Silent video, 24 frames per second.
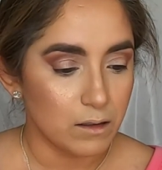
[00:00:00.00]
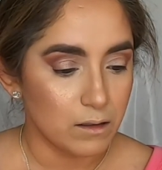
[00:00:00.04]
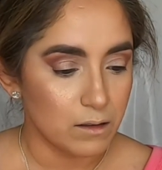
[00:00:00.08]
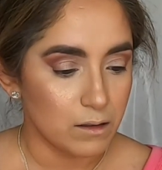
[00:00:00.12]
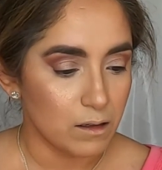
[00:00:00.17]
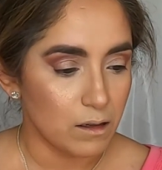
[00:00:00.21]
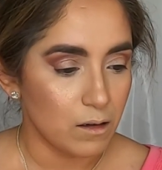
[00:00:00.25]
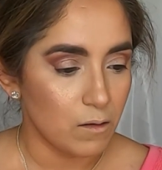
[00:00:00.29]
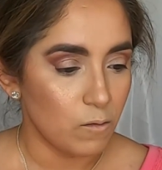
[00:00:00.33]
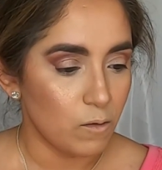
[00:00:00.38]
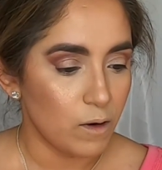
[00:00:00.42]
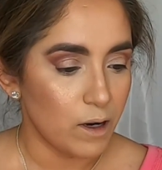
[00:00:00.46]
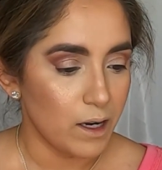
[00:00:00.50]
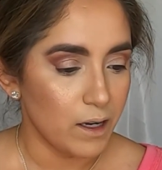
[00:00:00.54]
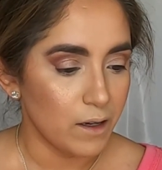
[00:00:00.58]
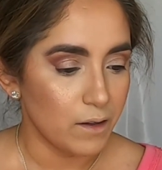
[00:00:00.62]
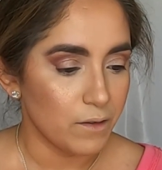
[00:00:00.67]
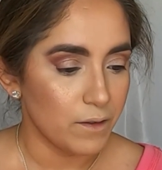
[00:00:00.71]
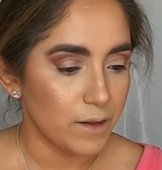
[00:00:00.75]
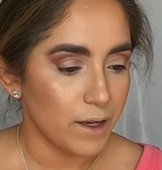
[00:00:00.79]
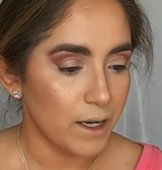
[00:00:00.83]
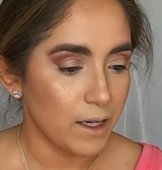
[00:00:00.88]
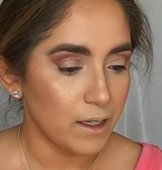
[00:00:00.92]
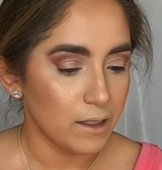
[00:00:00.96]
So
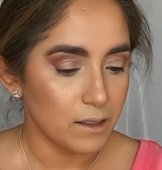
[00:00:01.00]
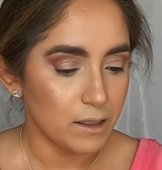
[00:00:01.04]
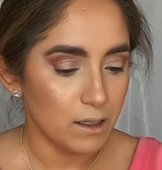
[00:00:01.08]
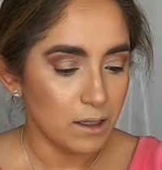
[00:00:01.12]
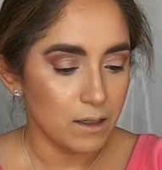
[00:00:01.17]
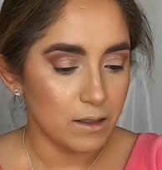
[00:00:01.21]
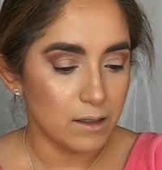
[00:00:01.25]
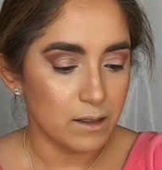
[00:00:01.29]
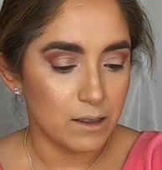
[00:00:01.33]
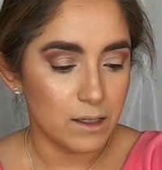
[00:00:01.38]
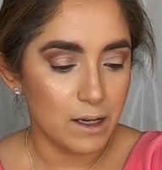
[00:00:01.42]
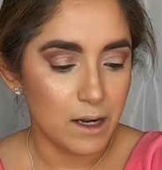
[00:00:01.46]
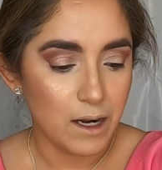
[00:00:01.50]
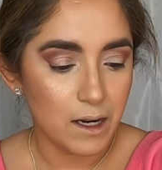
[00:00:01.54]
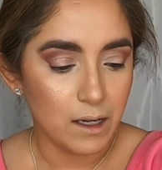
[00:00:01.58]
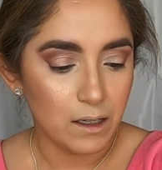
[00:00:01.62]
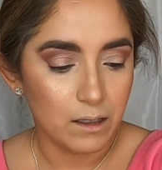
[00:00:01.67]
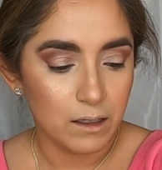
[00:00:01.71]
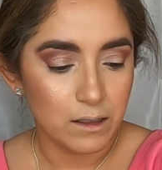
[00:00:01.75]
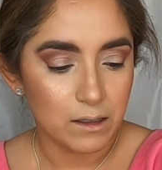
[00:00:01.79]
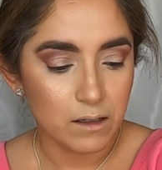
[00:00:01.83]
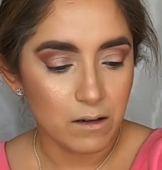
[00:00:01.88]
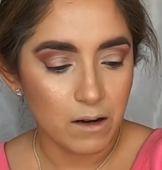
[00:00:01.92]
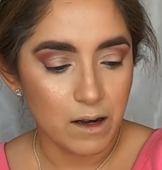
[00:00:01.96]
while that does that,
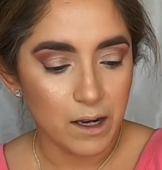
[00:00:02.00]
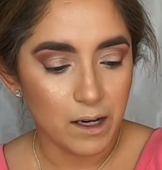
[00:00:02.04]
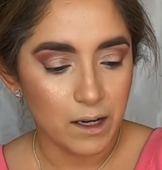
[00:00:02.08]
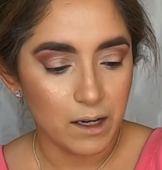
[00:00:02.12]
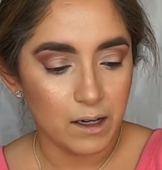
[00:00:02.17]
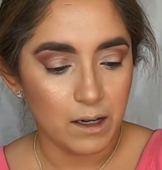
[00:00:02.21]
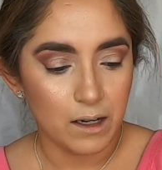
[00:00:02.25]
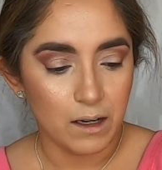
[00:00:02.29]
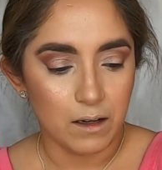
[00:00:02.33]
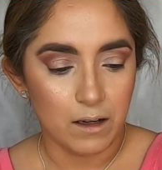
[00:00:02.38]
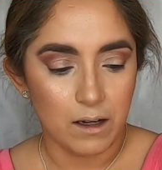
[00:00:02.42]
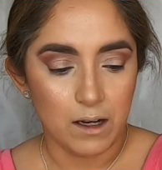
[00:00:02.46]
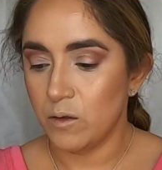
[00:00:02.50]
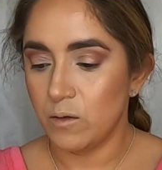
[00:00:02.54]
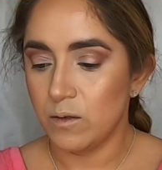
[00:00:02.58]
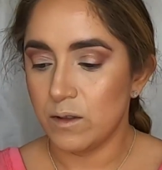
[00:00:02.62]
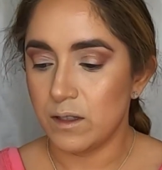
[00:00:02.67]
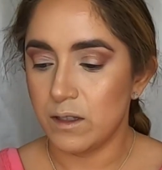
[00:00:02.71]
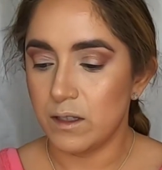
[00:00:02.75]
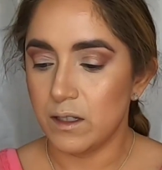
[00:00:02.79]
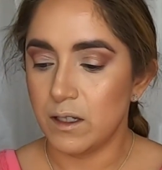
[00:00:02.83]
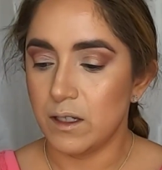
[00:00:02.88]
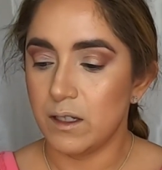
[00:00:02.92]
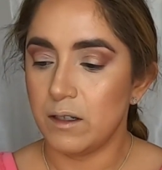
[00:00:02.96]
let's go ahead and
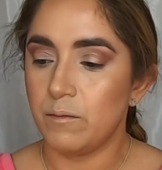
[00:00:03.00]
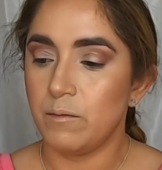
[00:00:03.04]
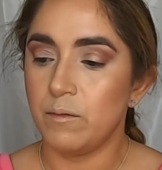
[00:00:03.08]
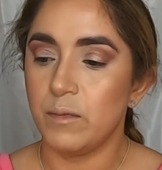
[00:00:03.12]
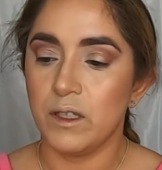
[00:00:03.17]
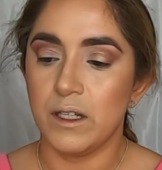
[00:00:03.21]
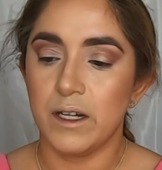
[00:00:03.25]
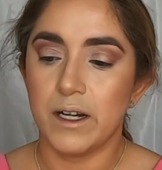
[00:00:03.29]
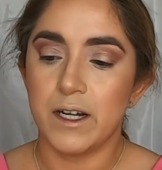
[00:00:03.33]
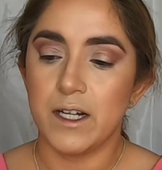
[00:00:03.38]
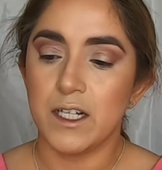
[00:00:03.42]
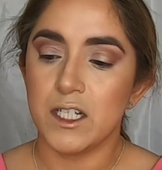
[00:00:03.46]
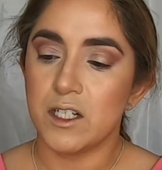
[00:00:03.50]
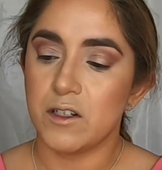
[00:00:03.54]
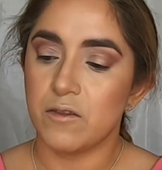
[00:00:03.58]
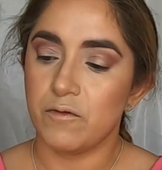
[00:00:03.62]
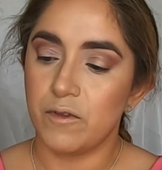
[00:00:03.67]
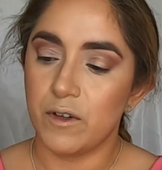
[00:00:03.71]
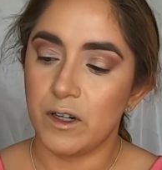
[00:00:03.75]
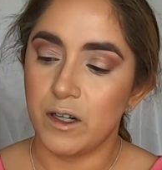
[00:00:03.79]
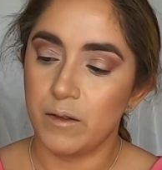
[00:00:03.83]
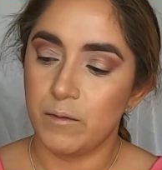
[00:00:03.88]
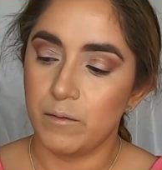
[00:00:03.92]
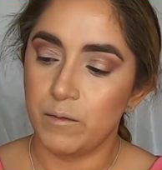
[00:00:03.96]
use the blush
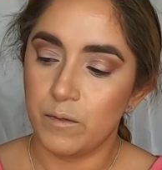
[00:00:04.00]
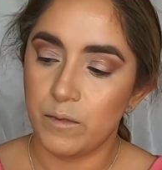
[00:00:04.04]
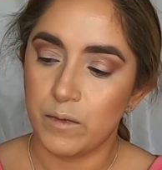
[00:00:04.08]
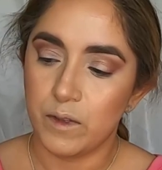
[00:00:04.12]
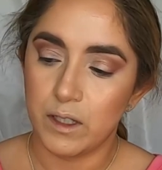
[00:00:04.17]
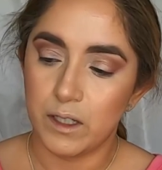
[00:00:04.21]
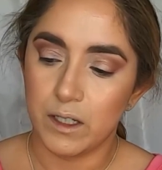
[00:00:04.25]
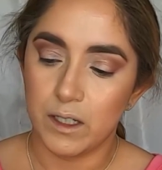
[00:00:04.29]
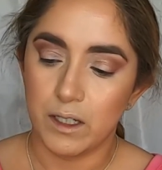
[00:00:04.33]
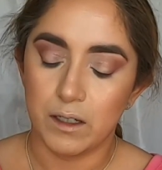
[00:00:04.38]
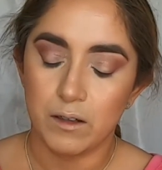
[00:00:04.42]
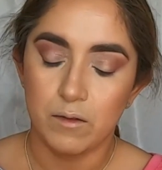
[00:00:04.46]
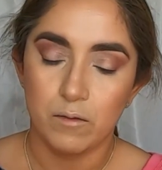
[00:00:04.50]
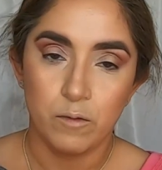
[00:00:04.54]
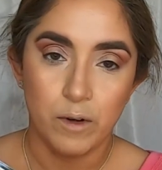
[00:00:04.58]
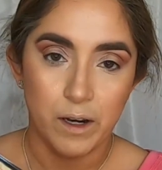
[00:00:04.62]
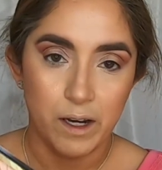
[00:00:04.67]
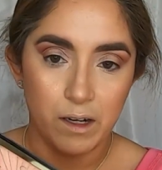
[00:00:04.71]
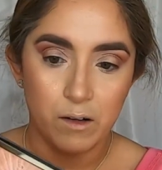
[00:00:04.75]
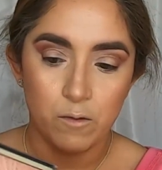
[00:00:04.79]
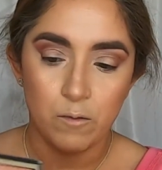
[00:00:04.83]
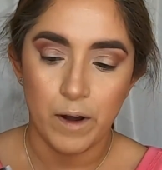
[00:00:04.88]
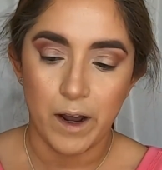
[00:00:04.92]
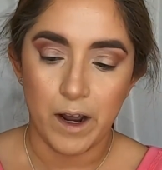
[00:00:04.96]
from the
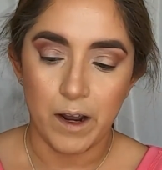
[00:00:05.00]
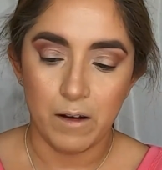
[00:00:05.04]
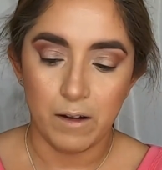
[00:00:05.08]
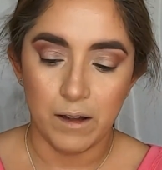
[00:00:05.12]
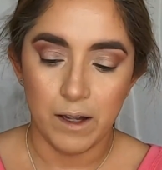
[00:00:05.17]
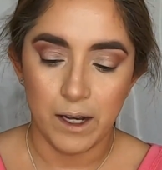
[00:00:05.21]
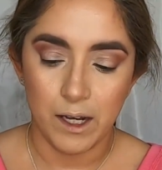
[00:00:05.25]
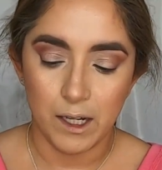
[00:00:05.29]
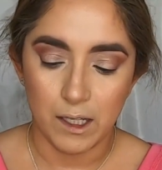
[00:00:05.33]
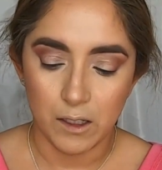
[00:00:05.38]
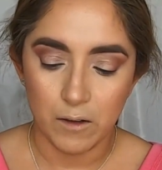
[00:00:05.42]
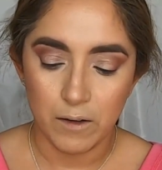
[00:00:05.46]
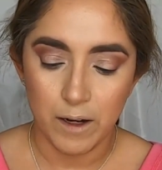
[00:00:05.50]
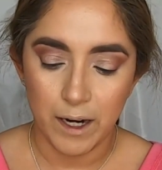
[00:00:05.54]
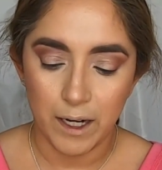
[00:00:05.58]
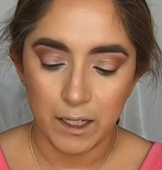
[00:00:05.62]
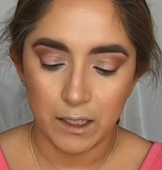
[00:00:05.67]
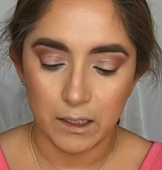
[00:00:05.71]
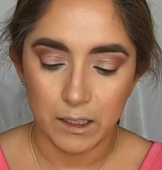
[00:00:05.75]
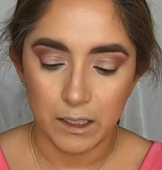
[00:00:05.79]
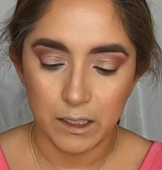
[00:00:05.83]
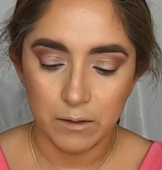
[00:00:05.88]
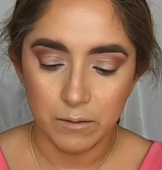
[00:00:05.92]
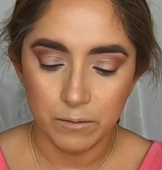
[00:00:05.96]
Wet n Wild Hello
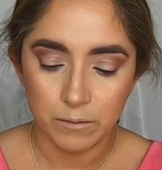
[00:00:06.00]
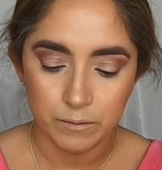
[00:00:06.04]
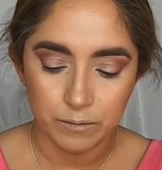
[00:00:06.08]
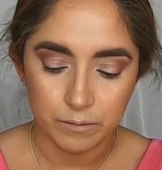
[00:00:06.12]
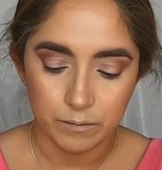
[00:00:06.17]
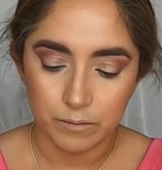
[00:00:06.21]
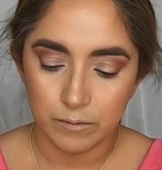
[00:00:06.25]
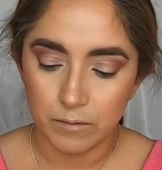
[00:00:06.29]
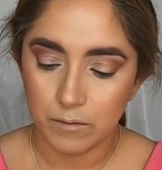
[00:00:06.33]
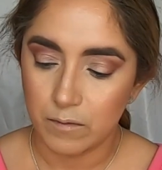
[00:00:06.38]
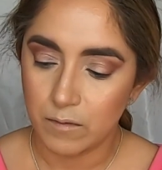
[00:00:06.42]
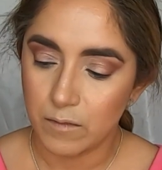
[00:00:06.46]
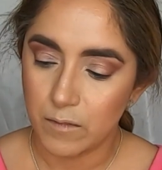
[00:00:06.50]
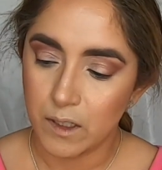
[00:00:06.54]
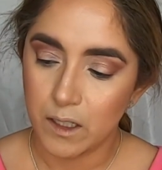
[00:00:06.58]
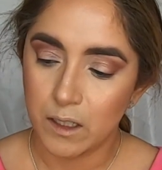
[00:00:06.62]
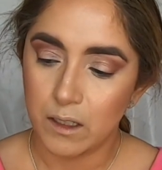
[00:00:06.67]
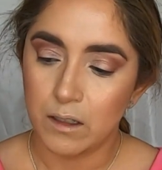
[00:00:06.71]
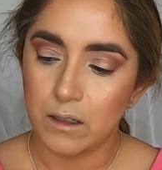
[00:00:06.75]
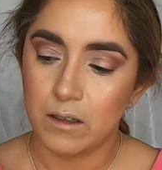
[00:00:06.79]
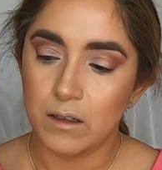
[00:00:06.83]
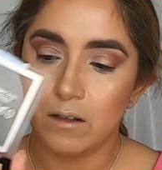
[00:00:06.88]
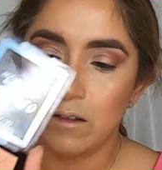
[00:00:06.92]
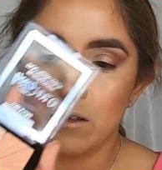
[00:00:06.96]
Halo.
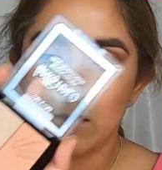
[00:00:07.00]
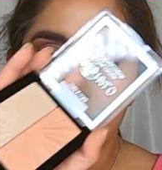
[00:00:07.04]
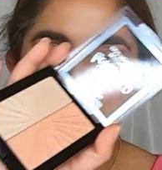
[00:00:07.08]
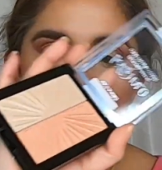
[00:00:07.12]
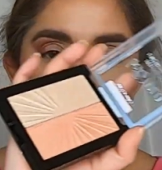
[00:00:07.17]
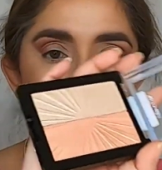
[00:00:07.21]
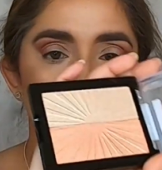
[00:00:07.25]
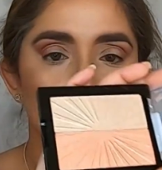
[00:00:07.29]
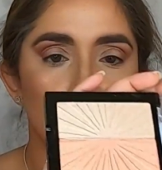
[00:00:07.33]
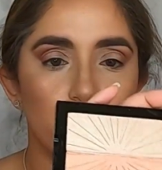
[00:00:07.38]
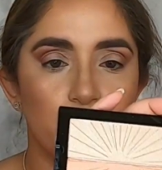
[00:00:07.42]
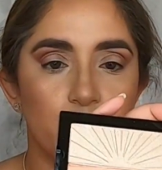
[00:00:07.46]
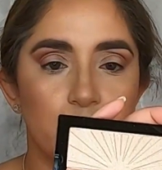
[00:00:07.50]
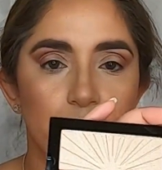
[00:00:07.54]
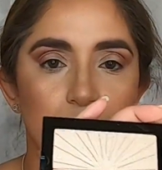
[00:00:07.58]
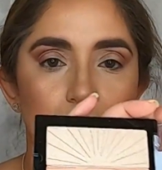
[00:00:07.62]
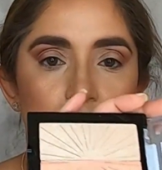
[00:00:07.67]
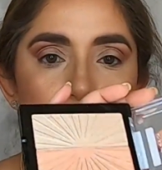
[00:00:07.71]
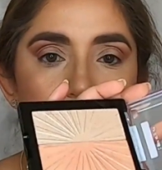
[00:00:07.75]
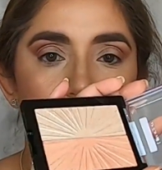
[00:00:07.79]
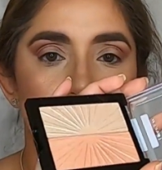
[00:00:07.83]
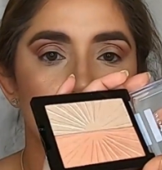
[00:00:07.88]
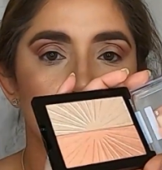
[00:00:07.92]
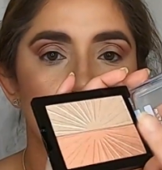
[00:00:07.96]
It's real
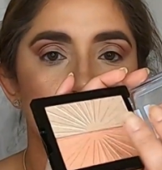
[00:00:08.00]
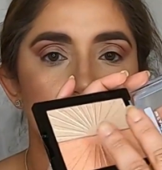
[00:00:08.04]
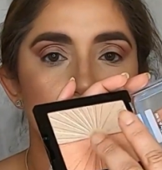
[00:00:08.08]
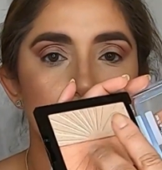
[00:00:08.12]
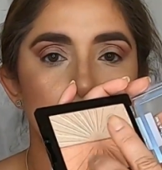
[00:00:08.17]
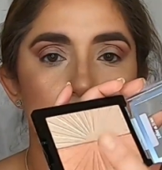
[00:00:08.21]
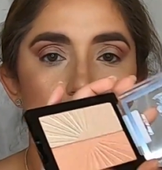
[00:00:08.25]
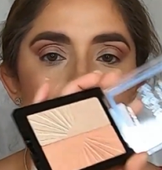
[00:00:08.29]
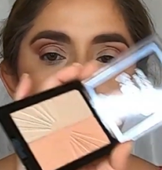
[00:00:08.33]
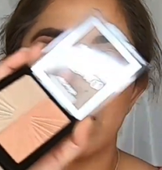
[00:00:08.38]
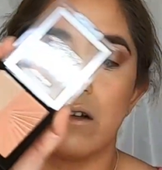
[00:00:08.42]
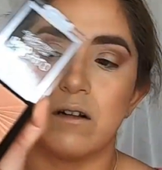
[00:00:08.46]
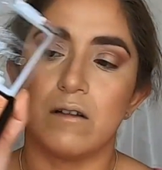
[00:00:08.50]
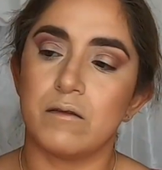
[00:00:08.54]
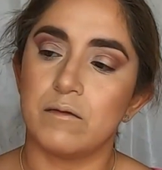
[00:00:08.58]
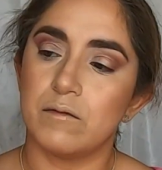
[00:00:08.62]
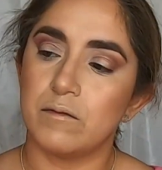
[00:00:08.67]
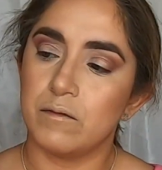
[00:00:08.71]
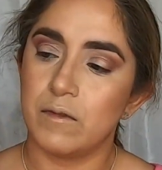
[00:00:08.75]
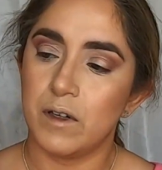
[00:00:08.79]
pretty. So